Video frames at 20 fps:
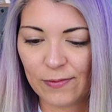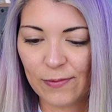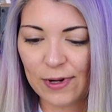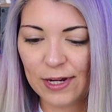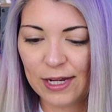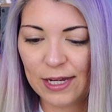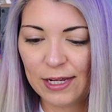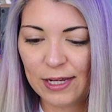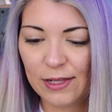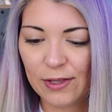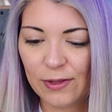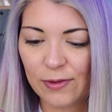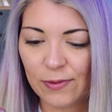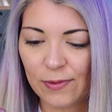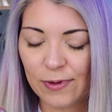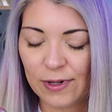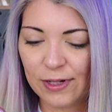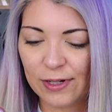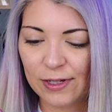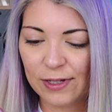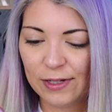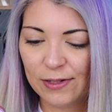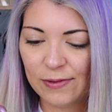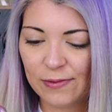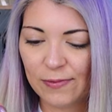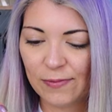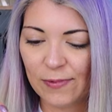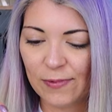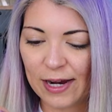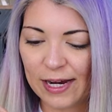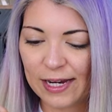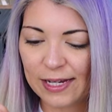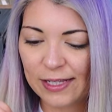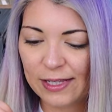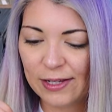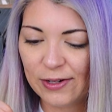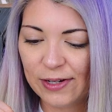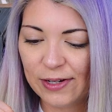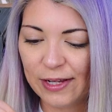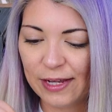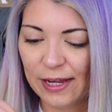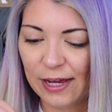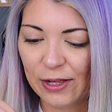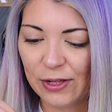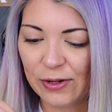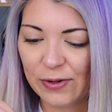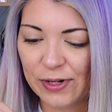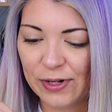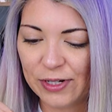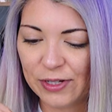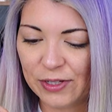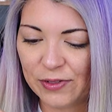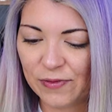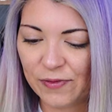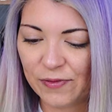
What in the world? Why is there yellow on his